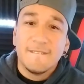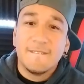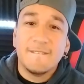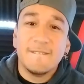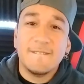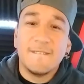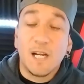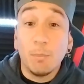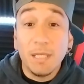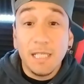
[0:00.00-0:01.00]
a
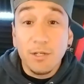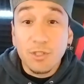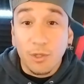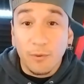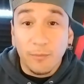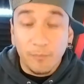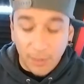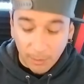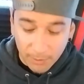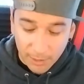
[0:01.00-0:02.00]
couple of years ago. A
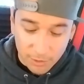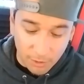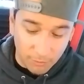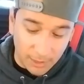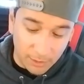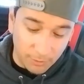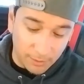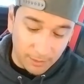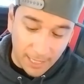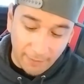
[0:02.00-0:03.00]
couple of years ago when I threw
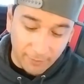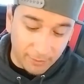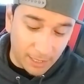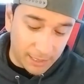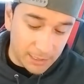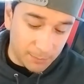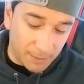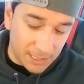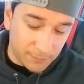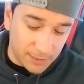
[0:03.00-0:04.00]
it. I haven't got into
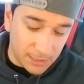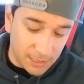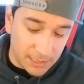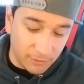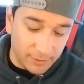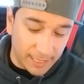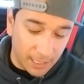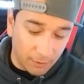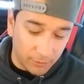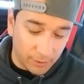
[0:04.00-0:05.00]
bass fishing until
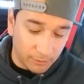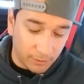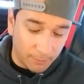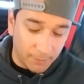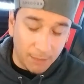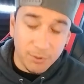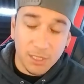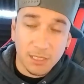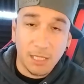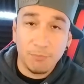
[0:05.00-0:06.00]
now. You know, I'm
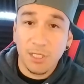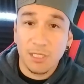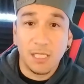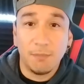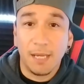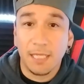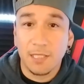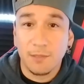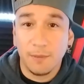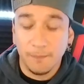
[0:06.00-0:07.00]
just getting back
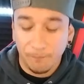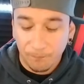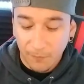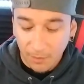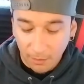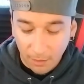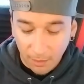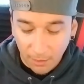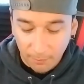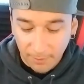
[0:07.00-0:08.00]
into it,
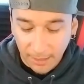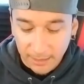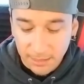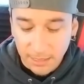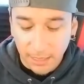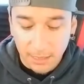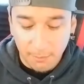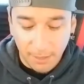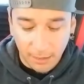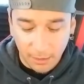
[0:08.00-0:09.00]
and I decided to
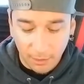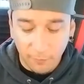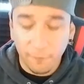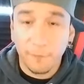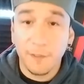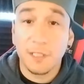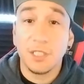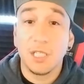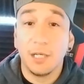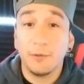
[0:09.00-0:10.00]
make another fishing
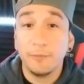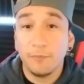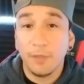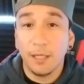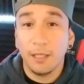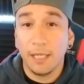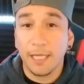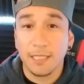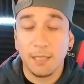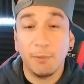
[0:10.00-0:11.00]
channel.
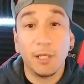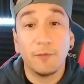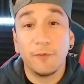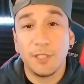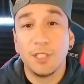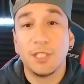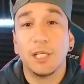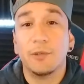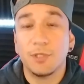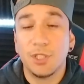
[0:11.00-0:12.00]
Like I said, my other fishing
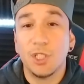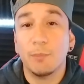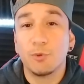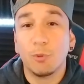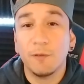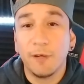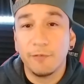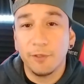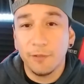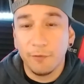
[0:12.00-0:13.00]
channel is Jump
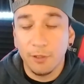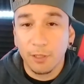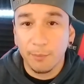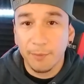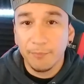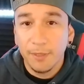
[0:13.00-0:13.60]
2530. If you look them up,